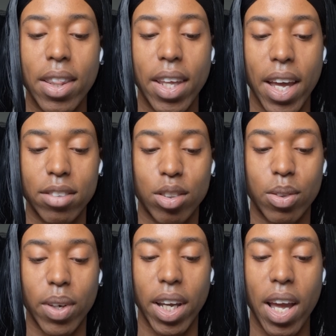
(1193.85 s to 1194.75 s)
The
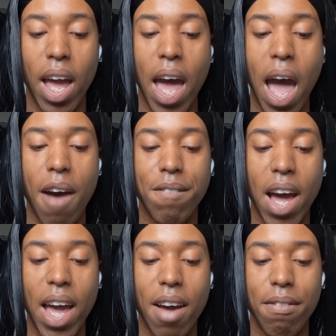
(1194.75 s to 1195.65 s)
history.
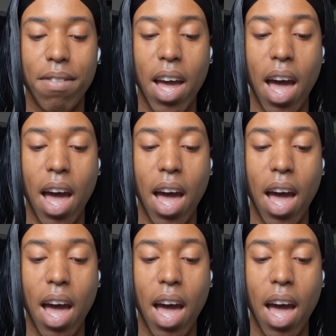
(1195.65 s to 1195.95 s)
FIFRA